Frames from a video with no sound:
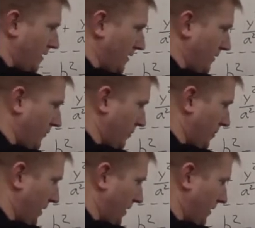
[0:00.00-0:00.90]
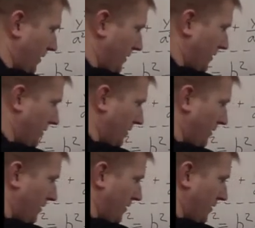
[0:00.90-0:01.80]
this would be
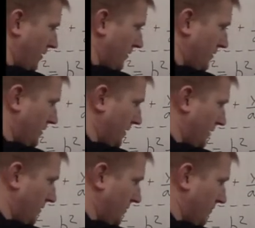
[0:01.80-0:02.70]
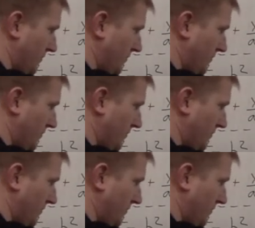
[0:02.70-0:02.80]
D2.